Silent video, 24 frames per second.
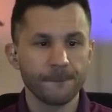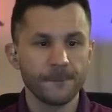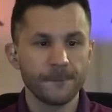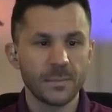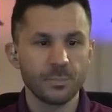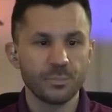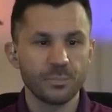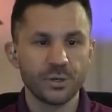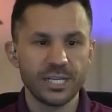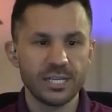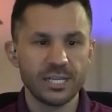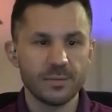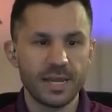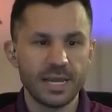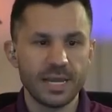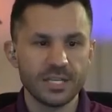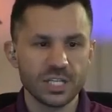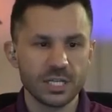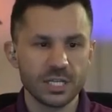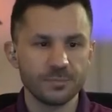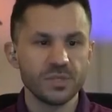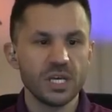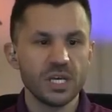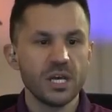Pretty
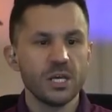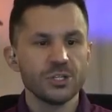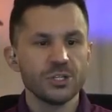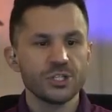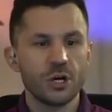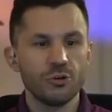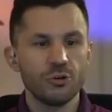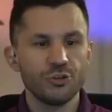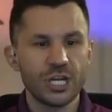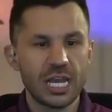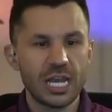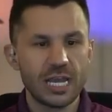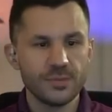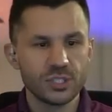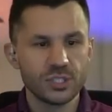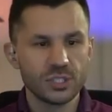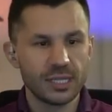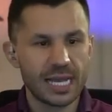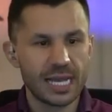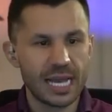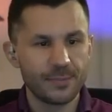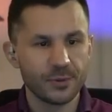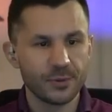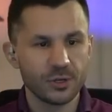amazing. So James
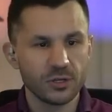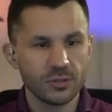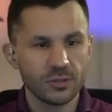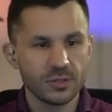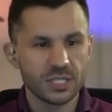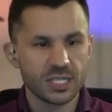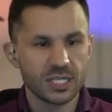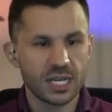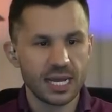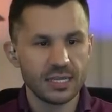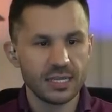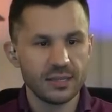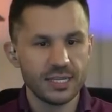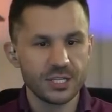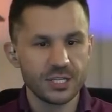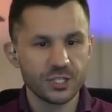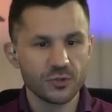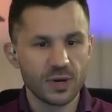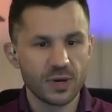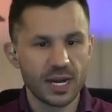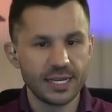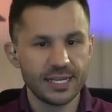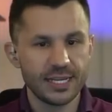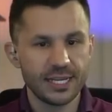Clapper signed this
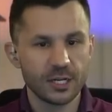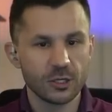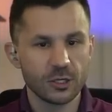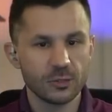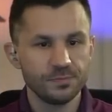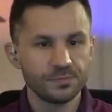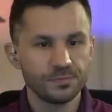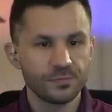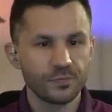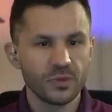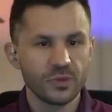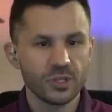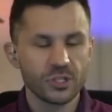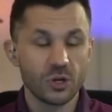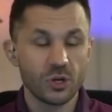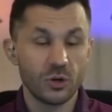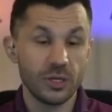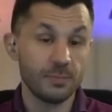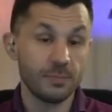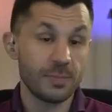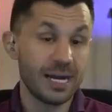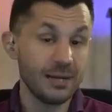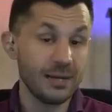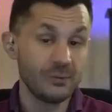right here so, in
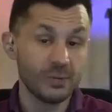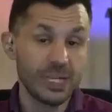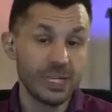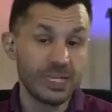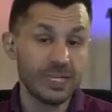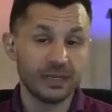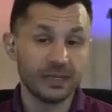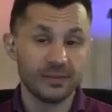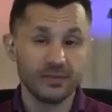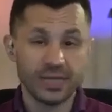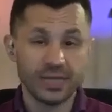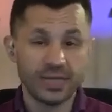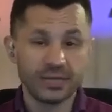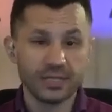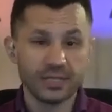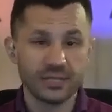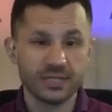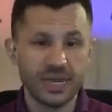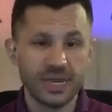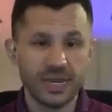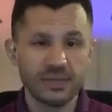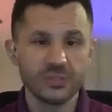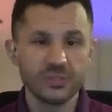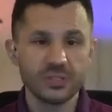my reading of this, it
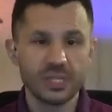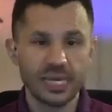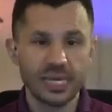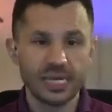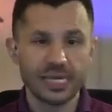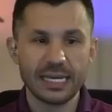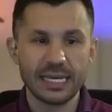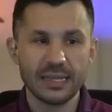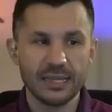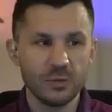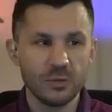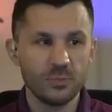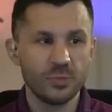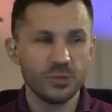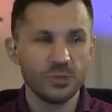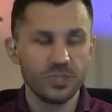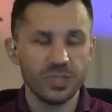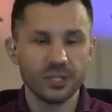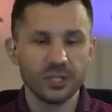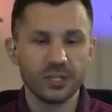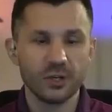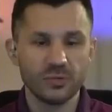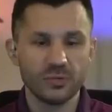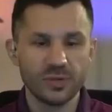sounds like I think
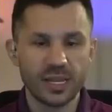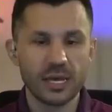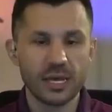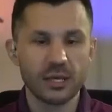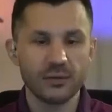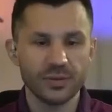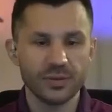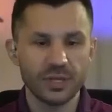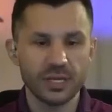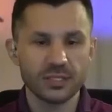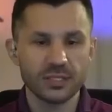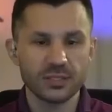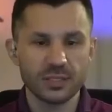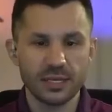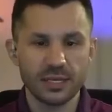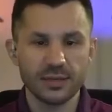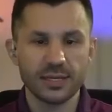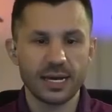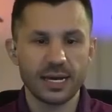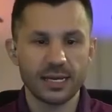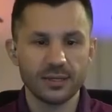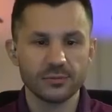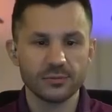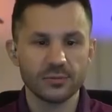Politico nailed this. They
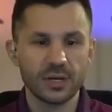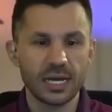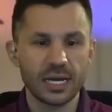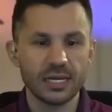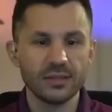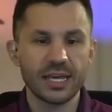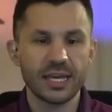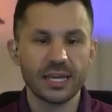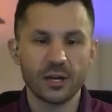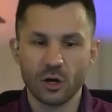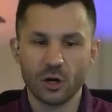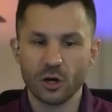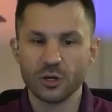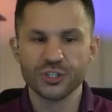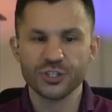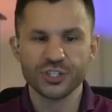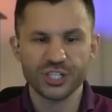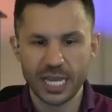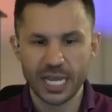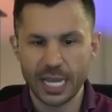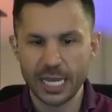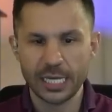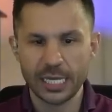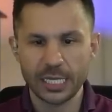got it right. They are
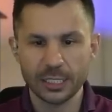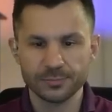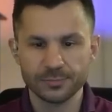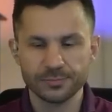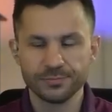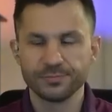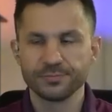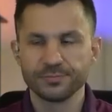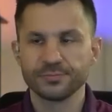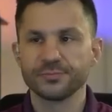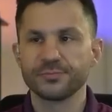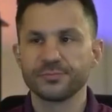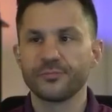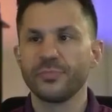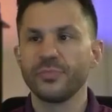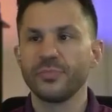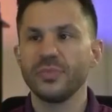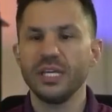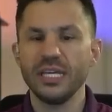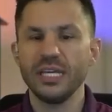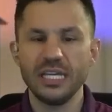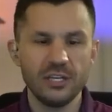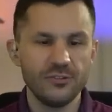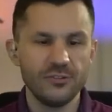saying,
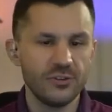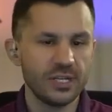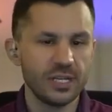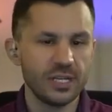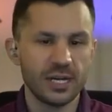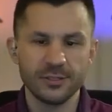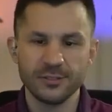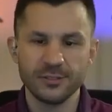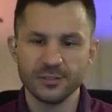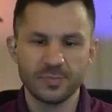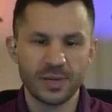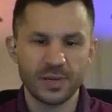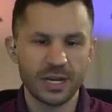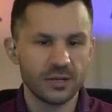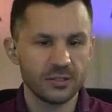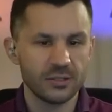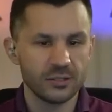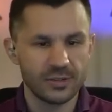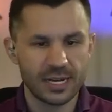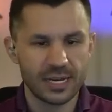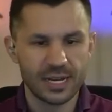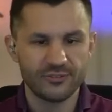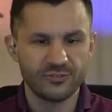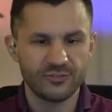even under
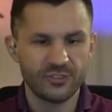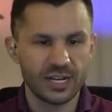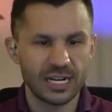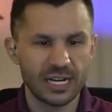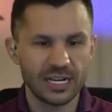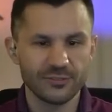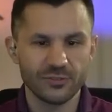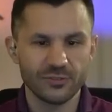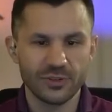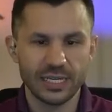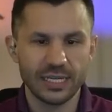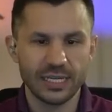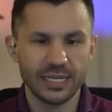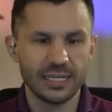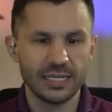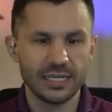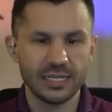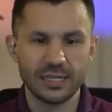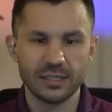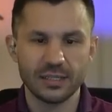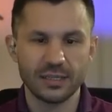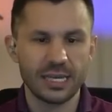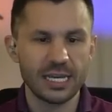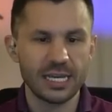paragraph five, reading it in
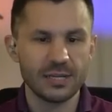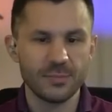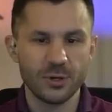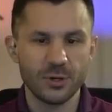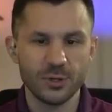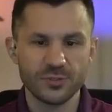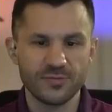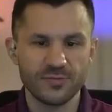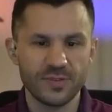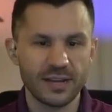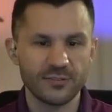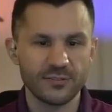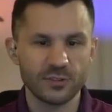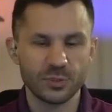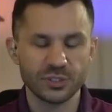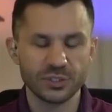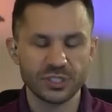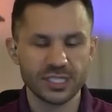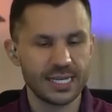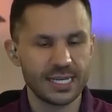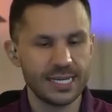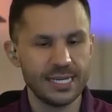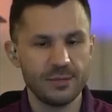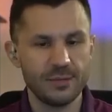a light most favorable to
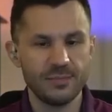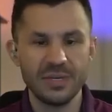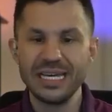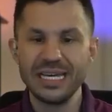him,